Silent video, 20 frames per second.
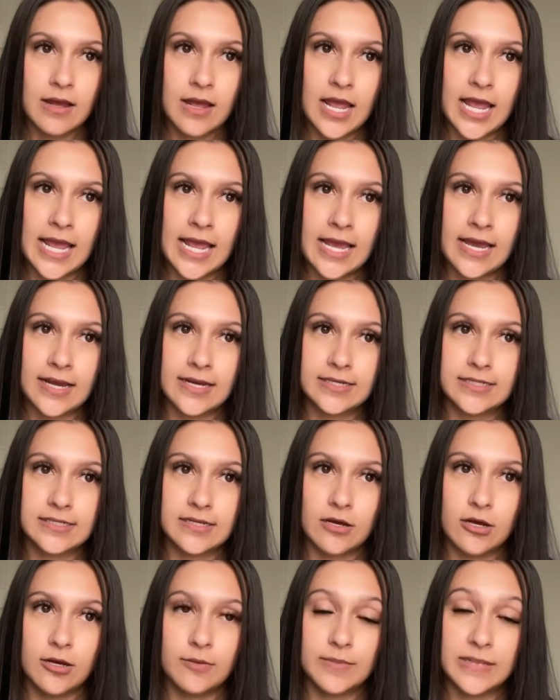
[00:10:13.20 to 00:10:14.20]
and
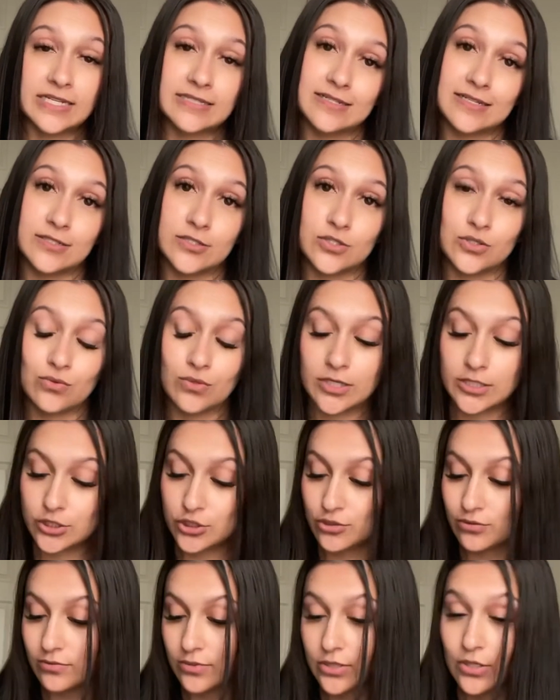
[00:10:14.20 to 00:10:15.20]
it's in storage,
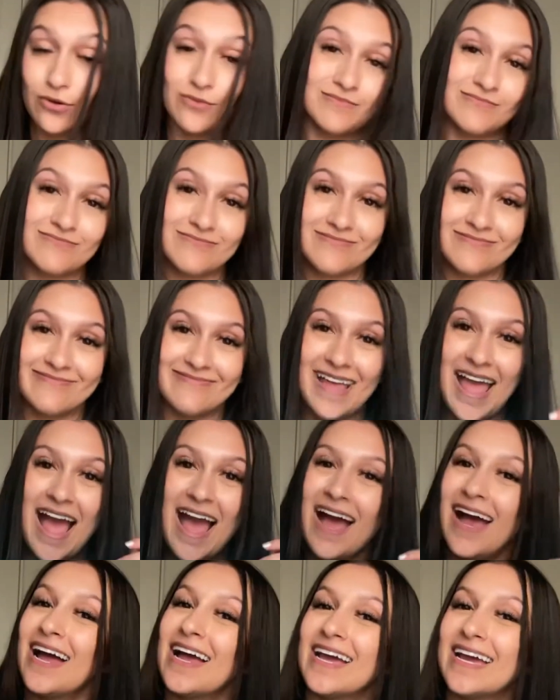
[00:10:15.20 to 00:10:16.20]
so
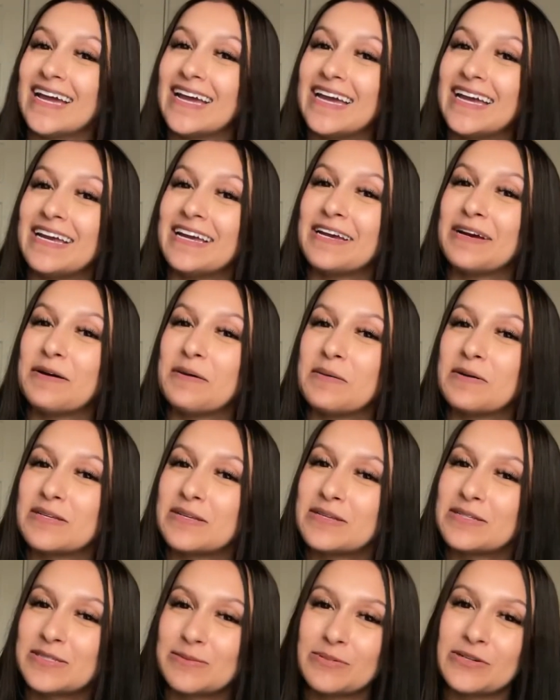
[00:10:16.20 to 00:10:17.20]
I
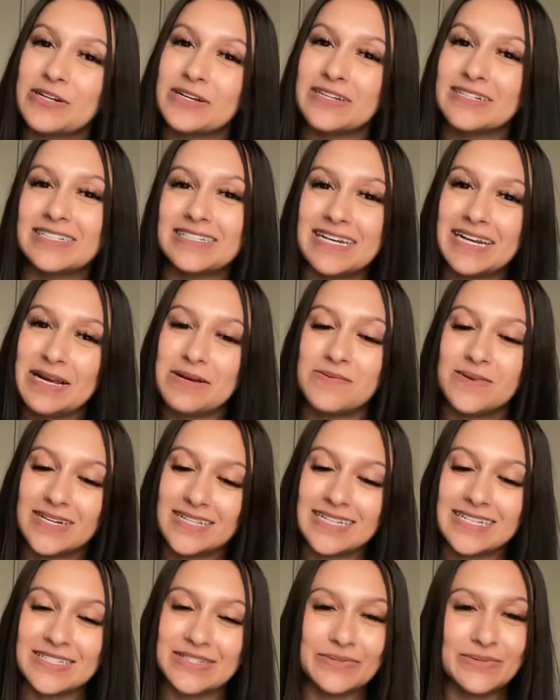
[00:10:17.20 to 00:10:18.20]
splurged and I bought
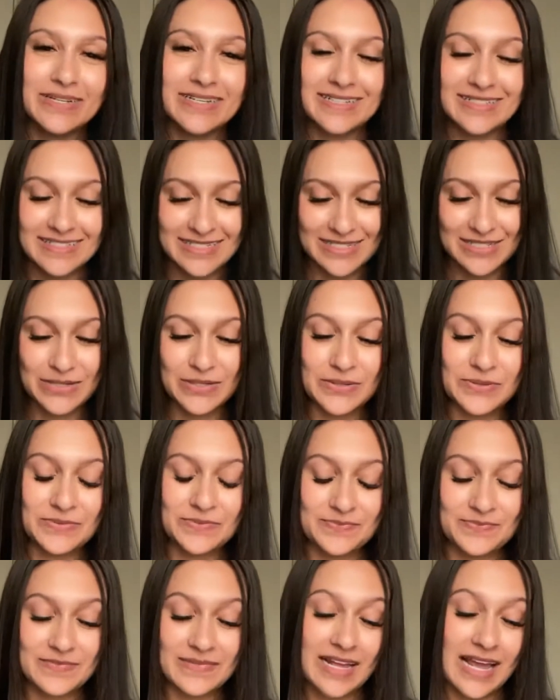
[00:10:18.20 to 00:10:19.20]
this one. So
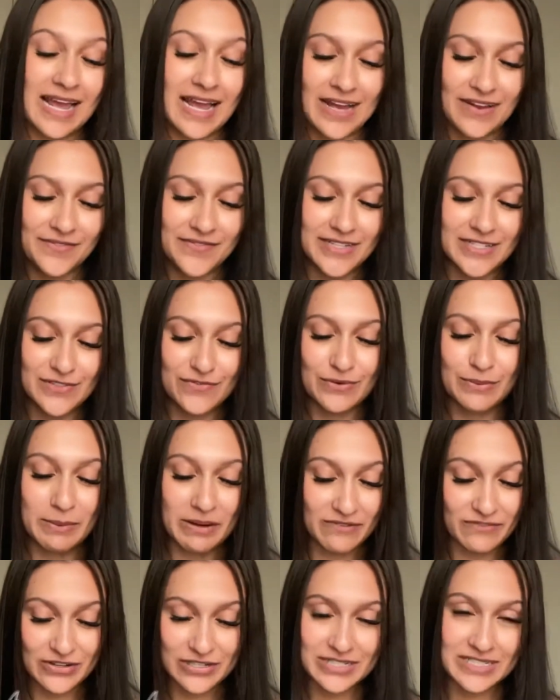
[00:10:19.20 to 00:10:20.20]
I have this for my
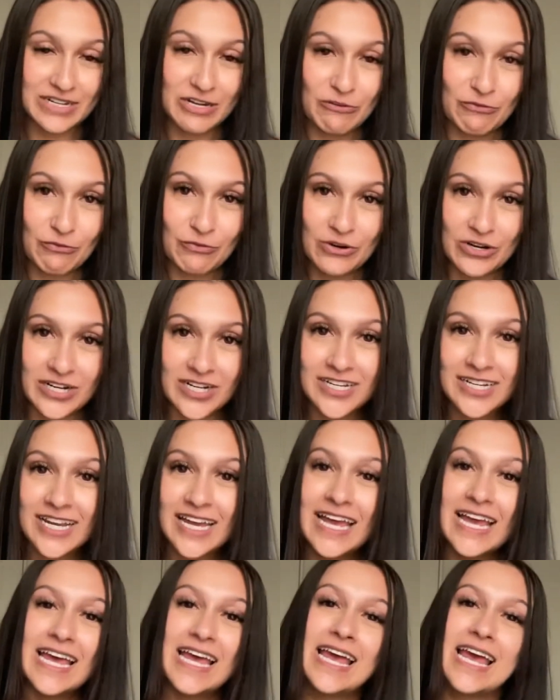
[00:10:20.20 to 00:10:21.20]
first day of work,
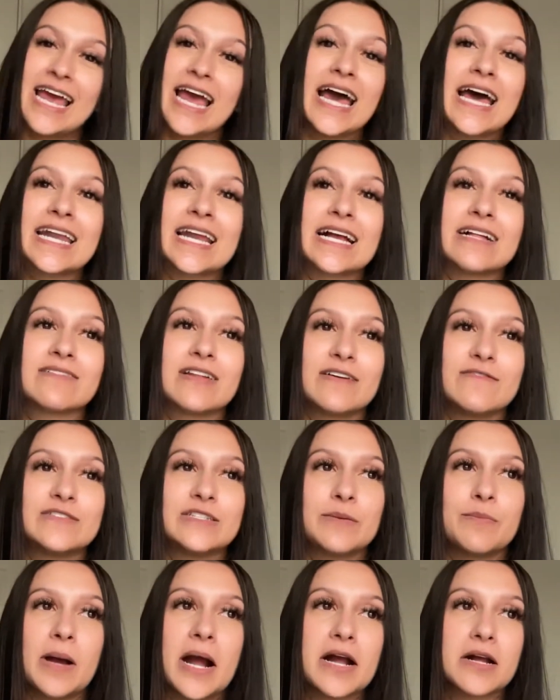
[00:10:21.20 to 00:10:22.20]
and I love to
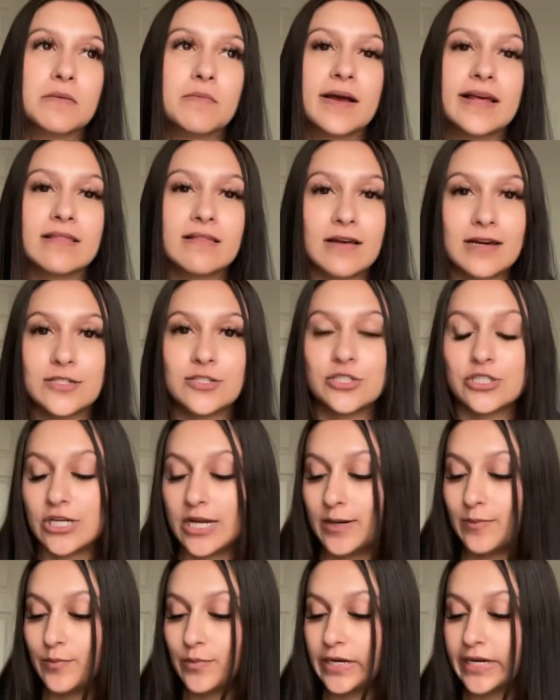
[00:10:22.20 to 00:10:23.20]
pack my lunch
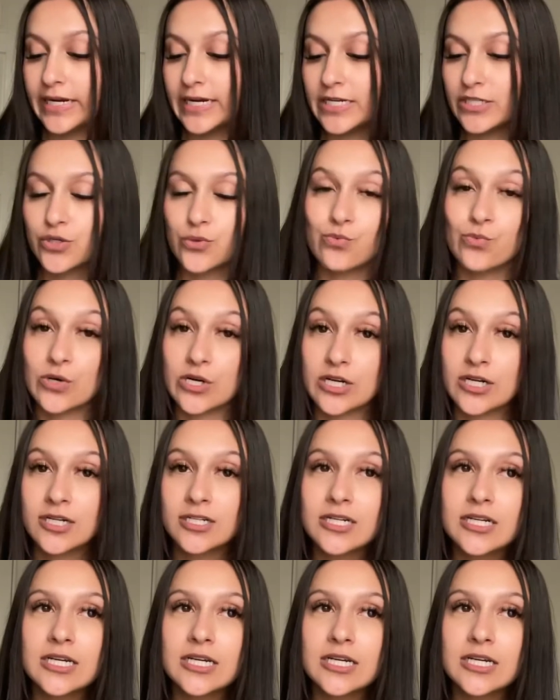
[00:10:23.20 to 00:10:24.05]
and bring it to work.